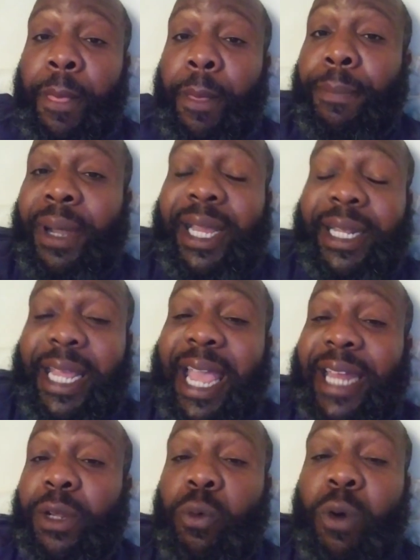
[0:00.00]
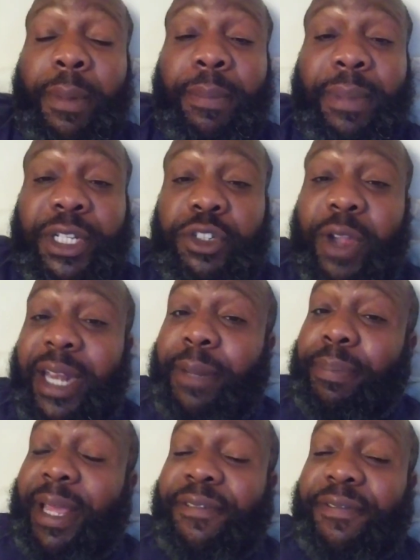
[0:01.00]
But had the woman been trying to
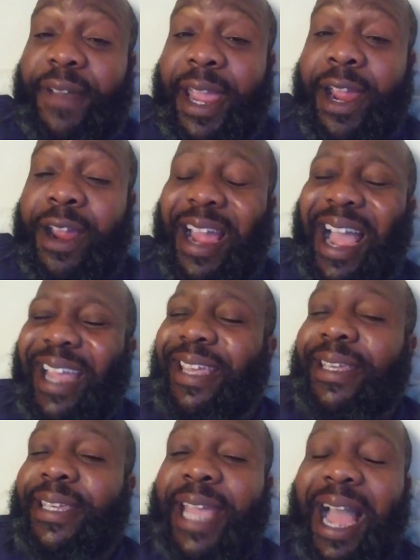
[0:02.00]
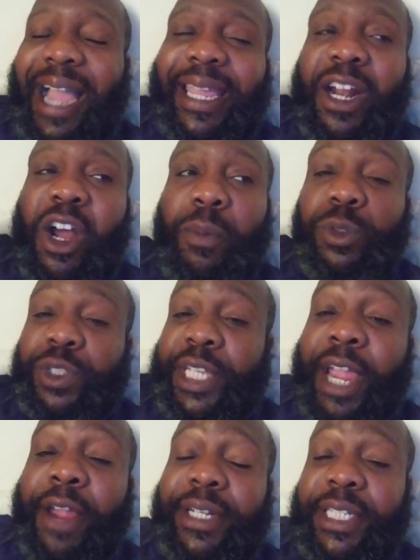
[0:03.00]
play fair, I can almost
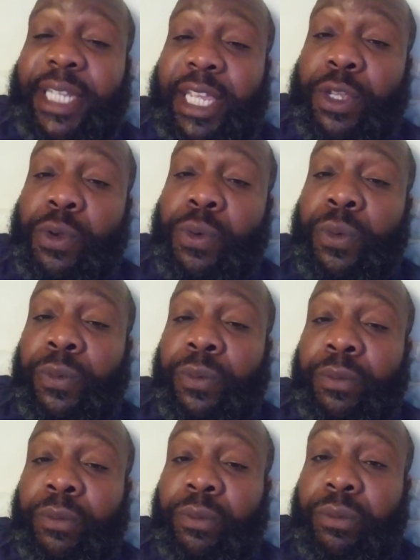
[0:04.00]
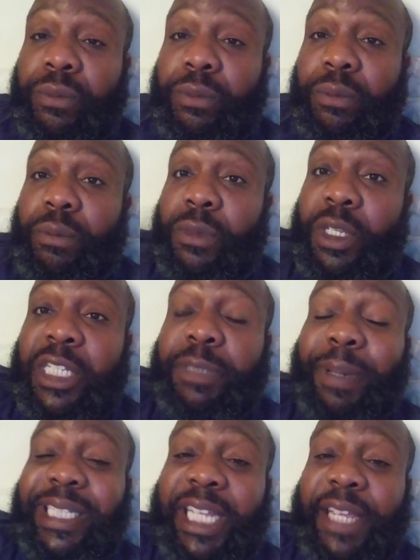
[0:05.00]
guarantee you,
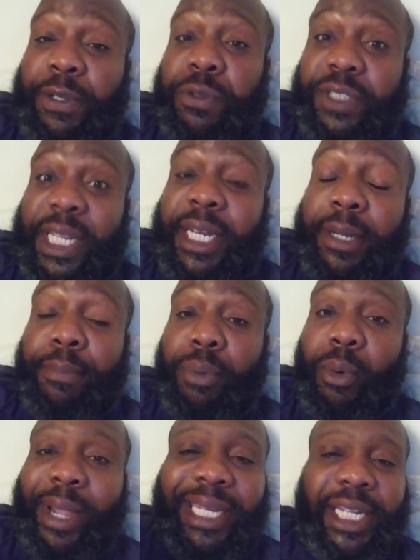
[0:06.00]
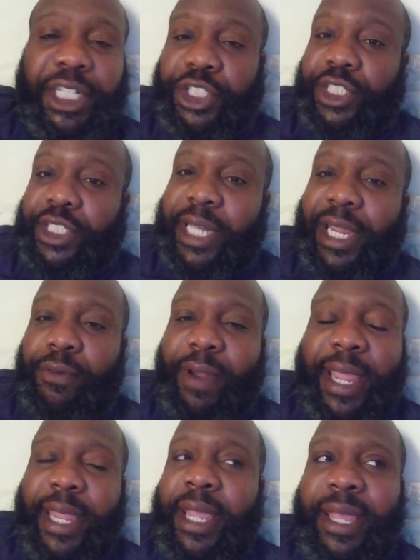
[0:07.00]
especially if you've seen the boy, he looks just like
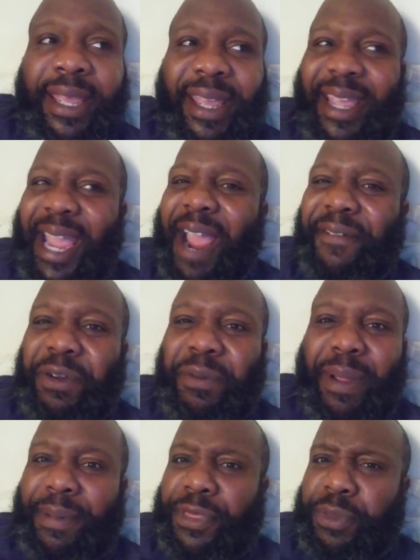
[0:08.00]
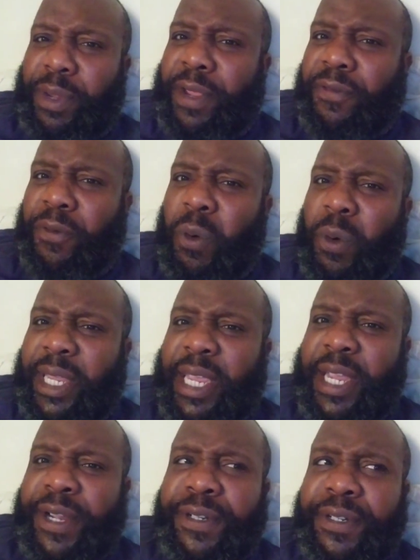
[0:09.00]
Ray. After maybe 3-4
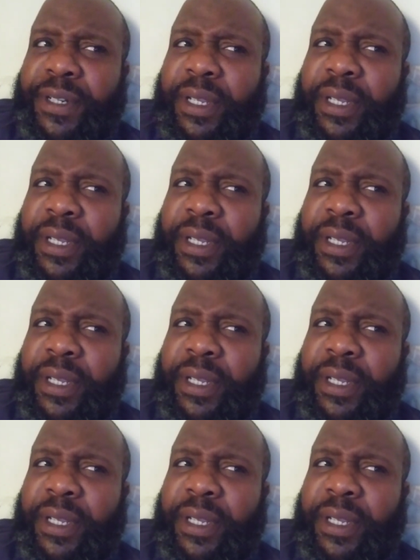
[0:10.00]
years,